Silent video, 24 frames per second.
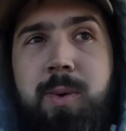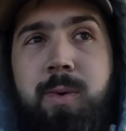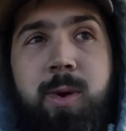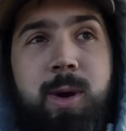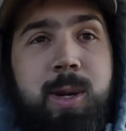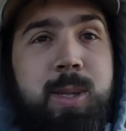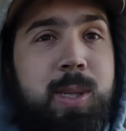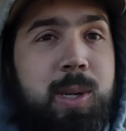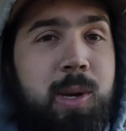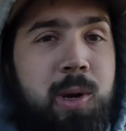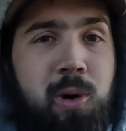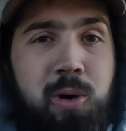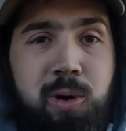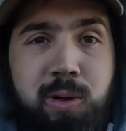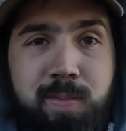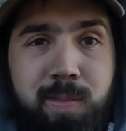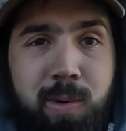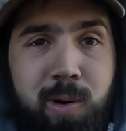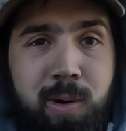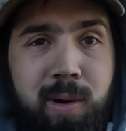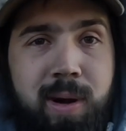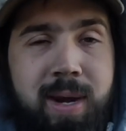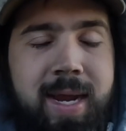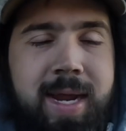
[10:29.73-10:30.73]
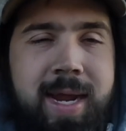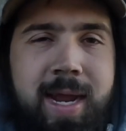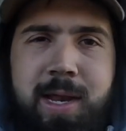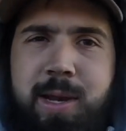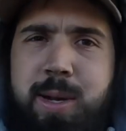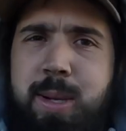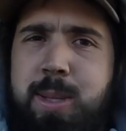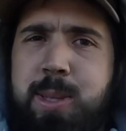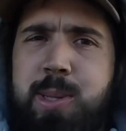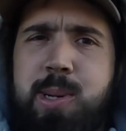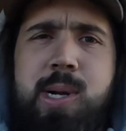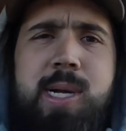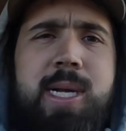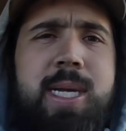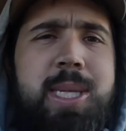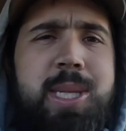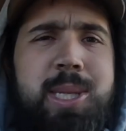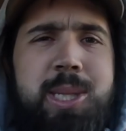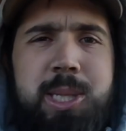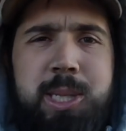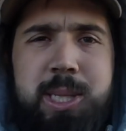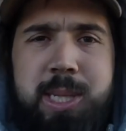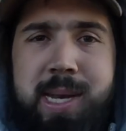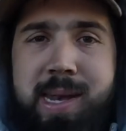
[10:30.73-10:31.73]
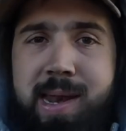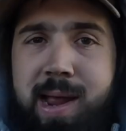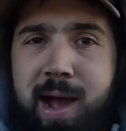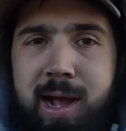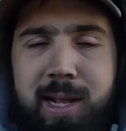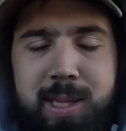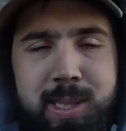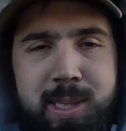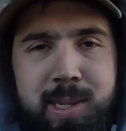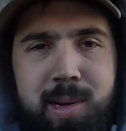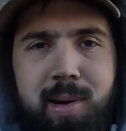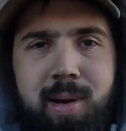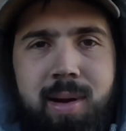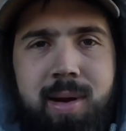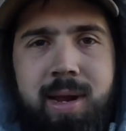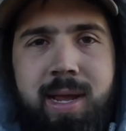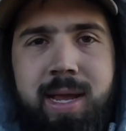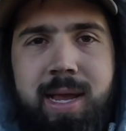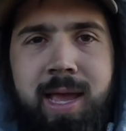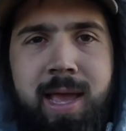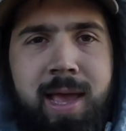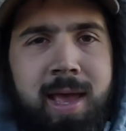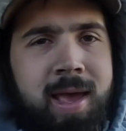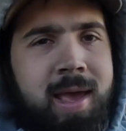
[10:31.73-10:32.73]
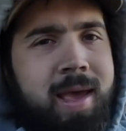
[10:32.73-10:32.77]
where it's a cold morning and your truck is just not starting